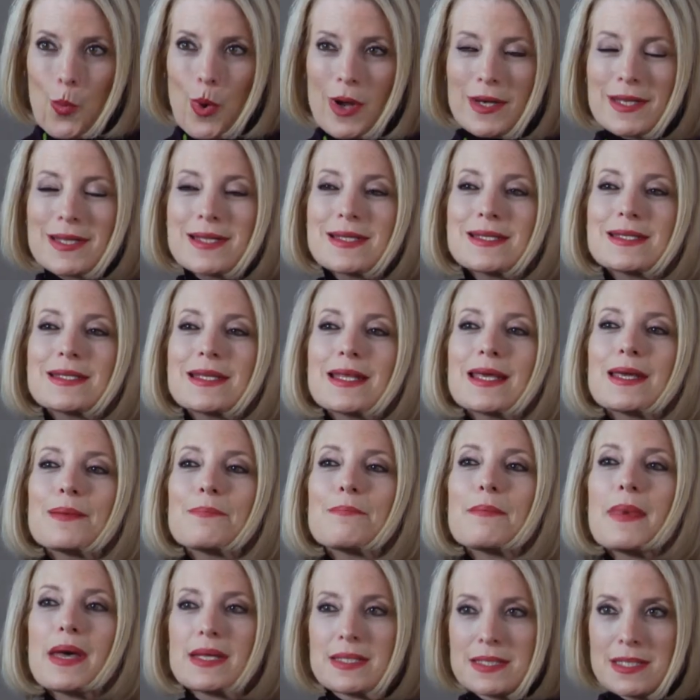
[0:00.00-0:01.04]
What is the
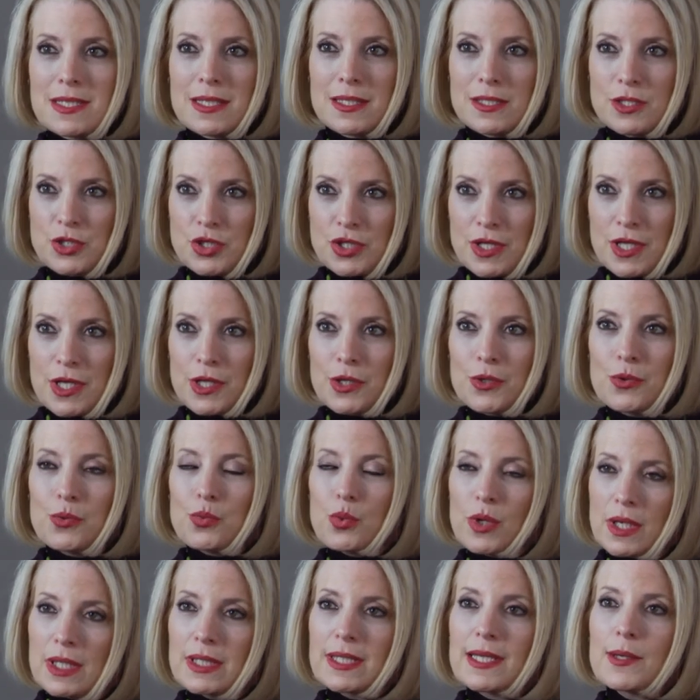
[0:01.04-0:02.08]
message that you
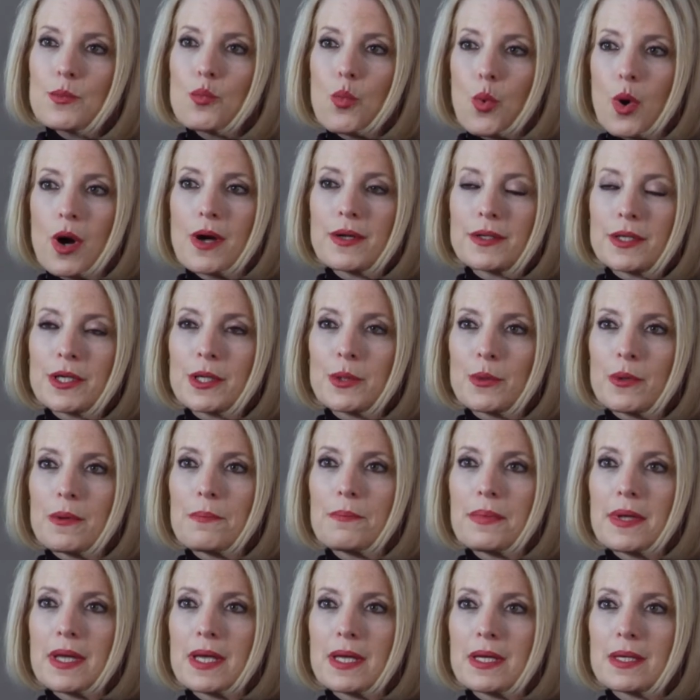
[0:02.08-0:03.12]
really want
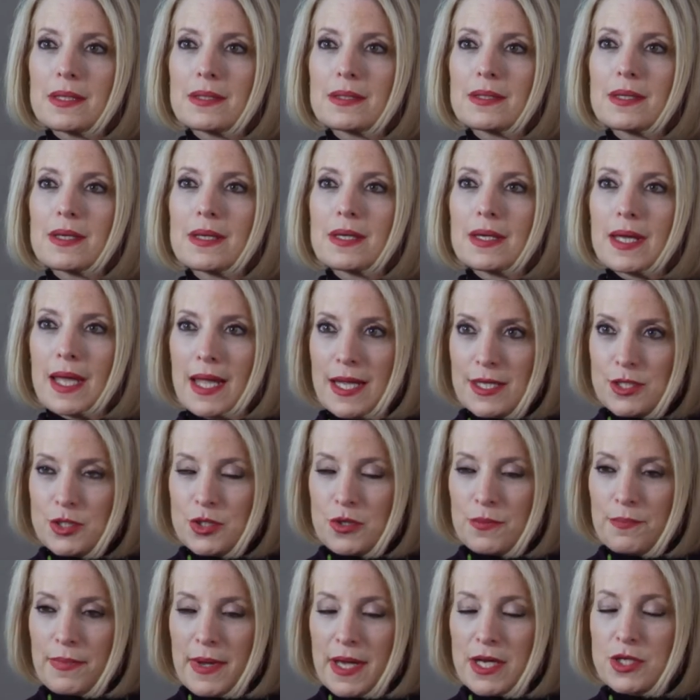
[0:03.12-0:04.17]
European cancer
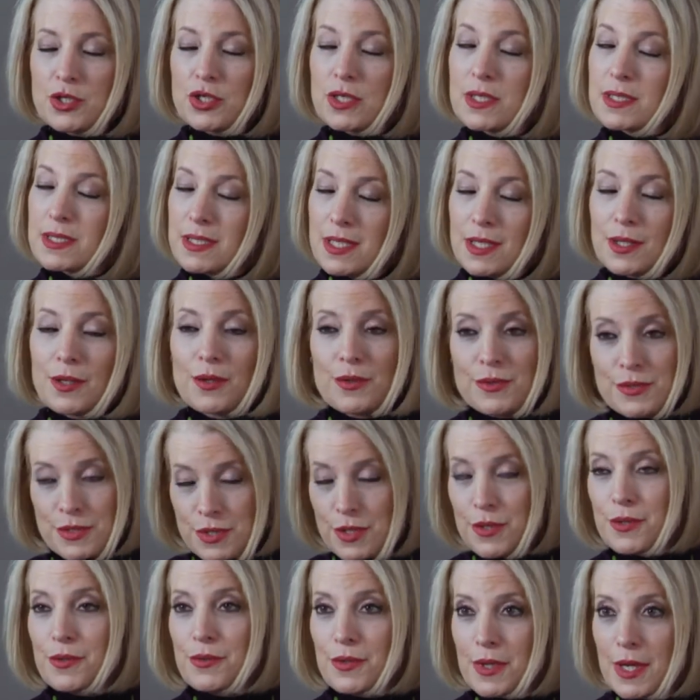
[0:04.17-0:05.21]
patients and
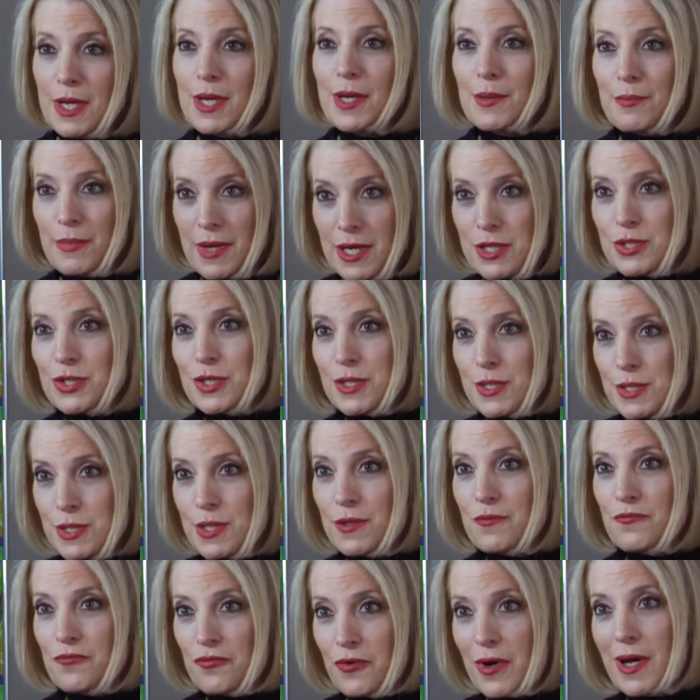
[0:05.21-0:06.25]
also patients
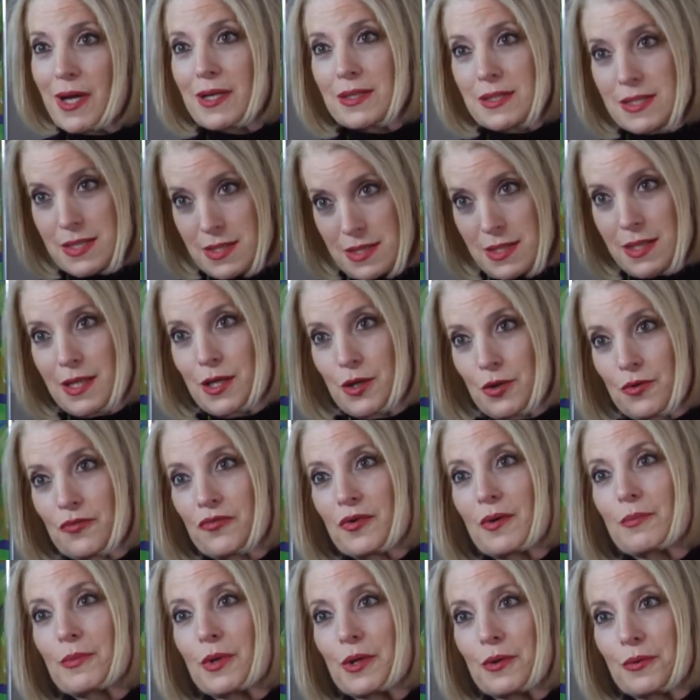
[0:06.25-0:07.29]
in France to hear
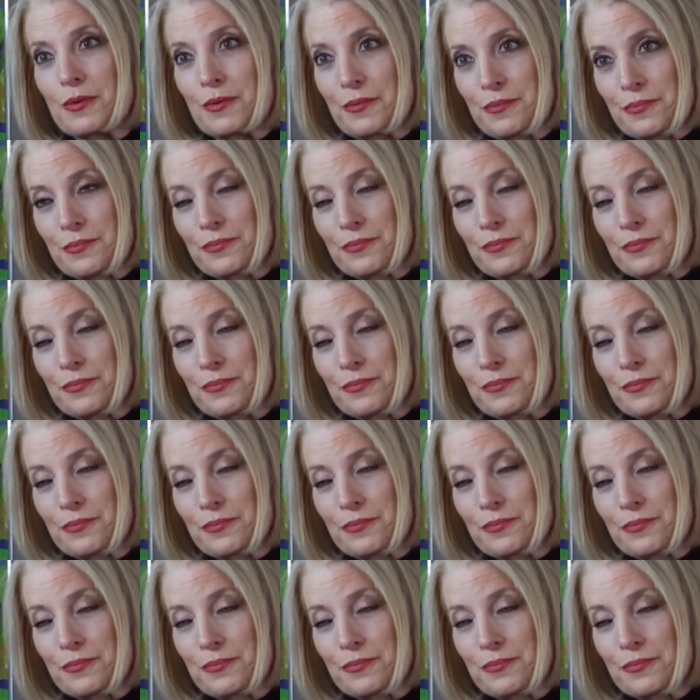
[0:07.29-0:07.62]
from you?